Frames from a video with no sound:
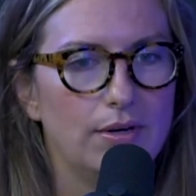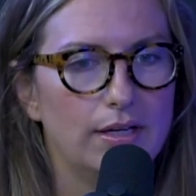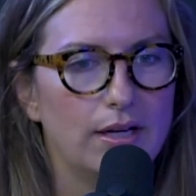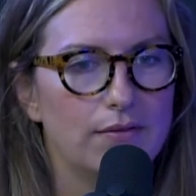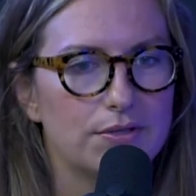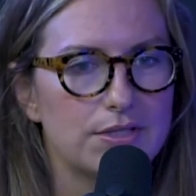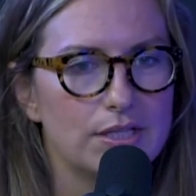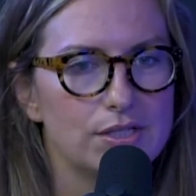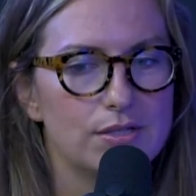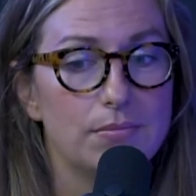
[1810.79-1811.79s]
a
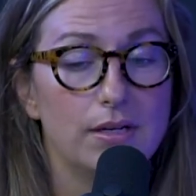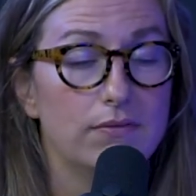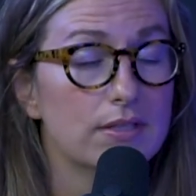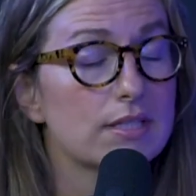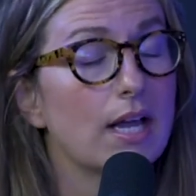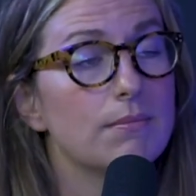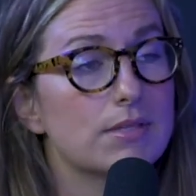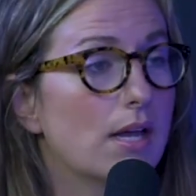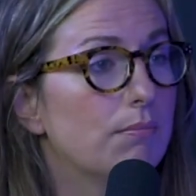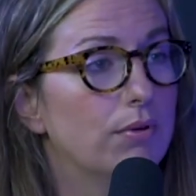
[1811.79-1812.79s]
conversation, but if this comes
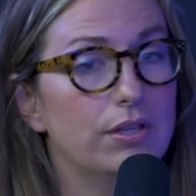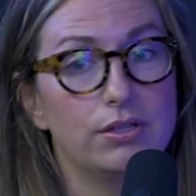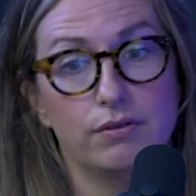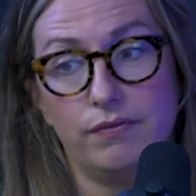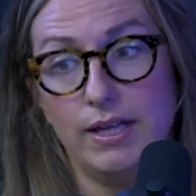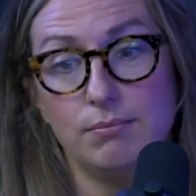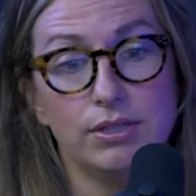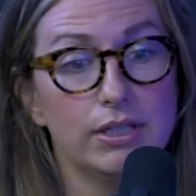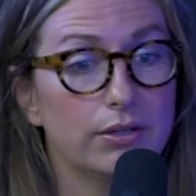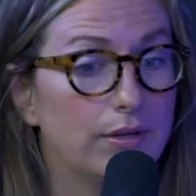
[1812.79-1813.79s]
up within your
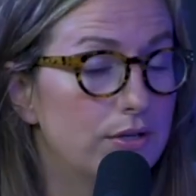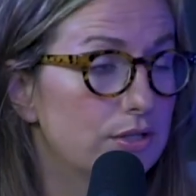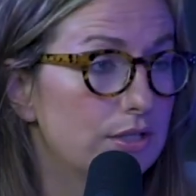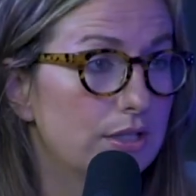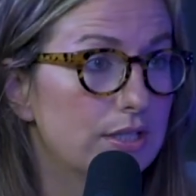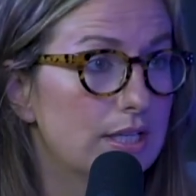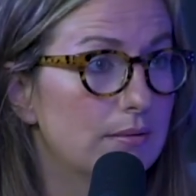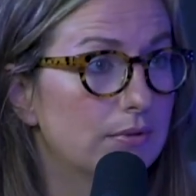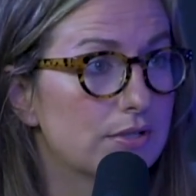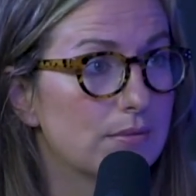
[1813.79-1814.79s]
family or around your dinner
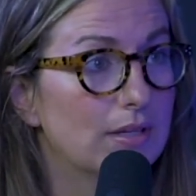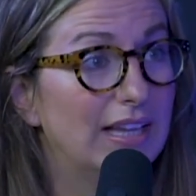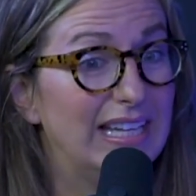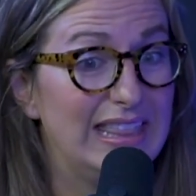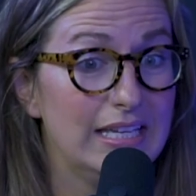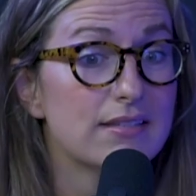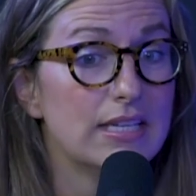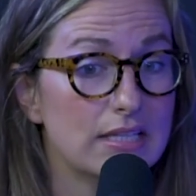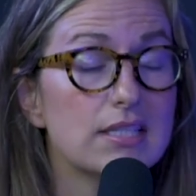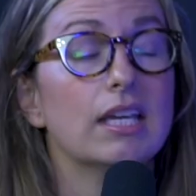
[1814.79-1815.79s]
table or something, like this
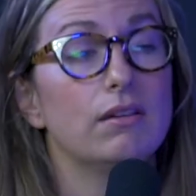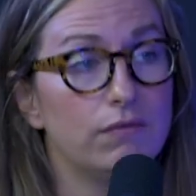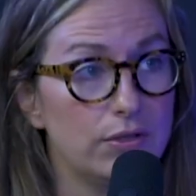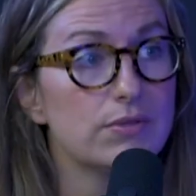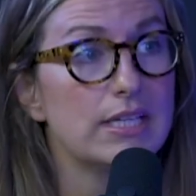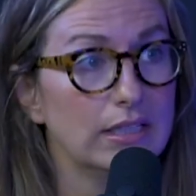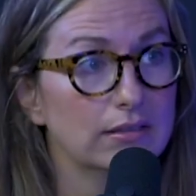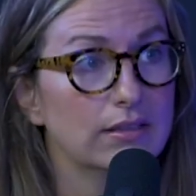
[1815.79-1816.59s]
is confusing.